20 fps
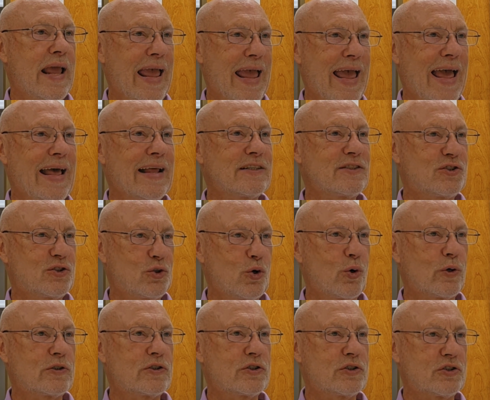had
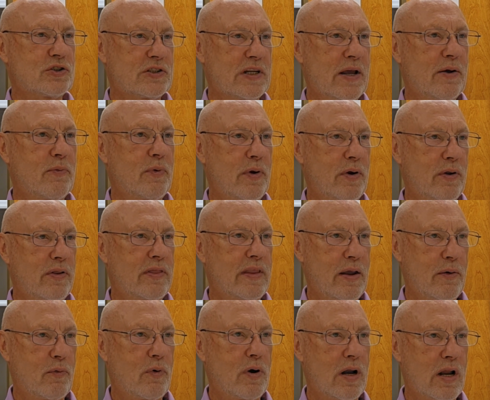sources that
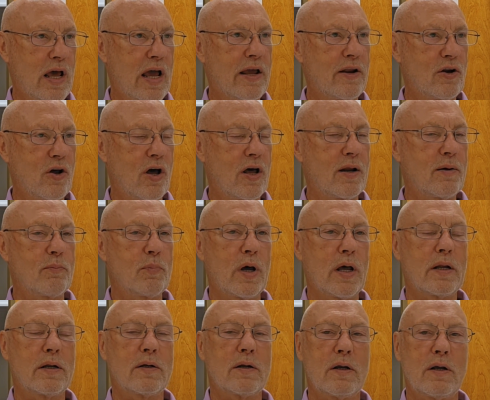they relied on,
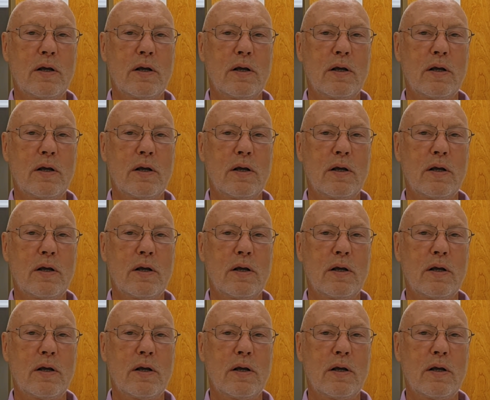but